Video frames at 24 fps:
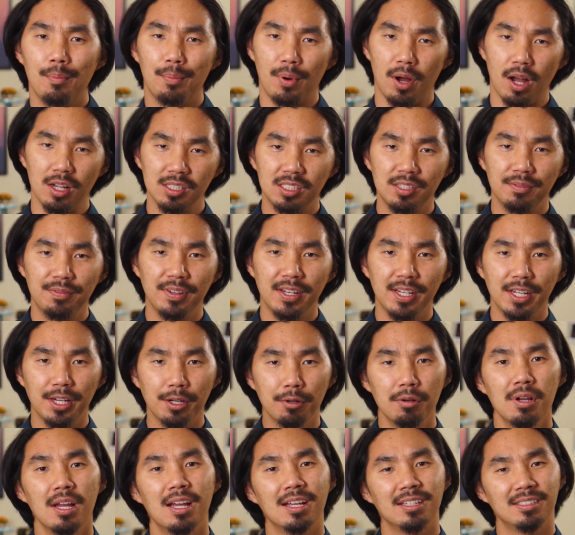Pause the video,
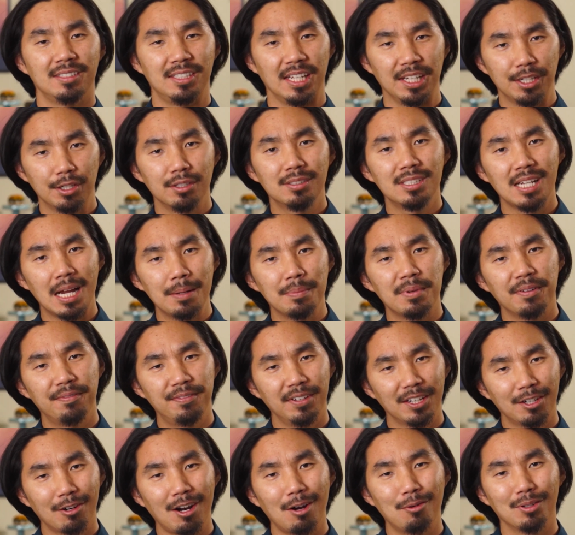take your time to
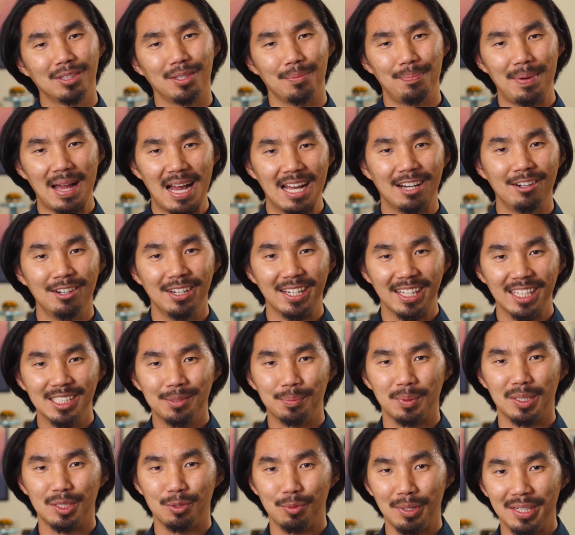figure out what the pattern is
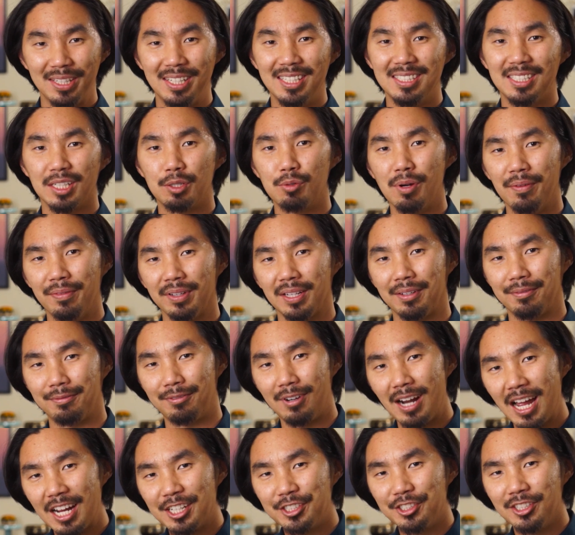between these equivalent
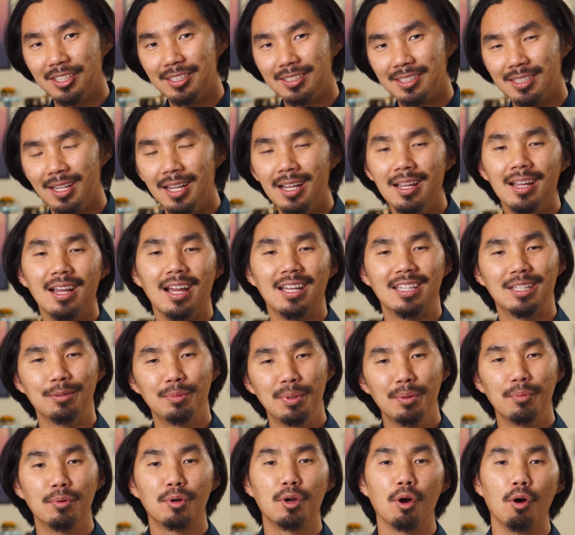fractions, and then we
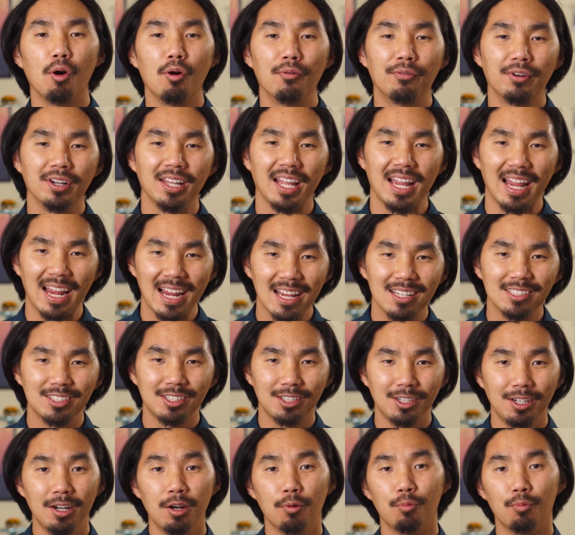will go over the answer